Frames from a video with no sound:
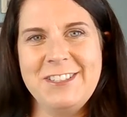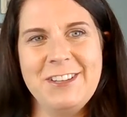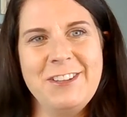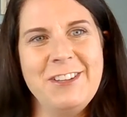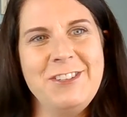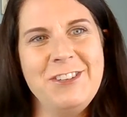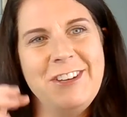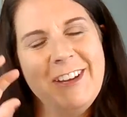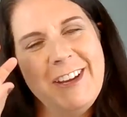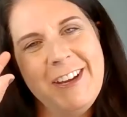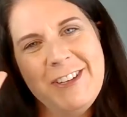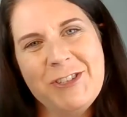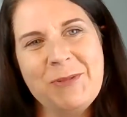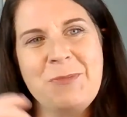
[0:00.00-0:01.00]
so that you can
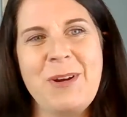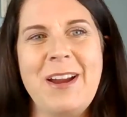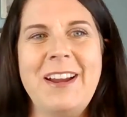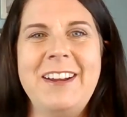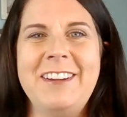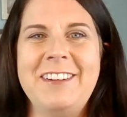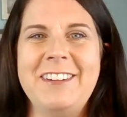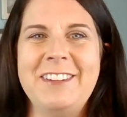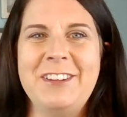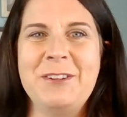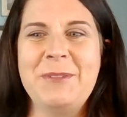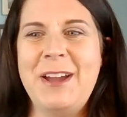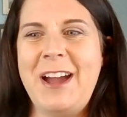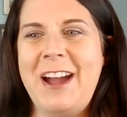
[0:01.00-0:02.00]
get your brain on a
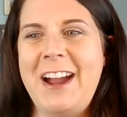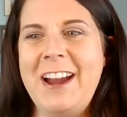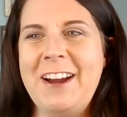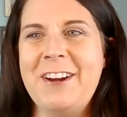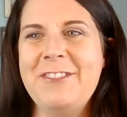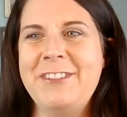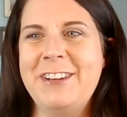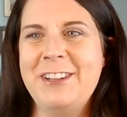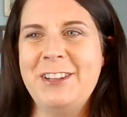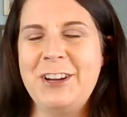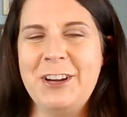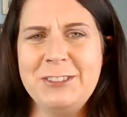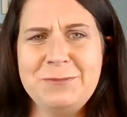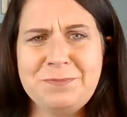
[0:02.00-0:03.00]
little bit higher of an
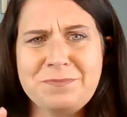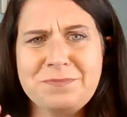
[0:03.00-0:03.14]
alert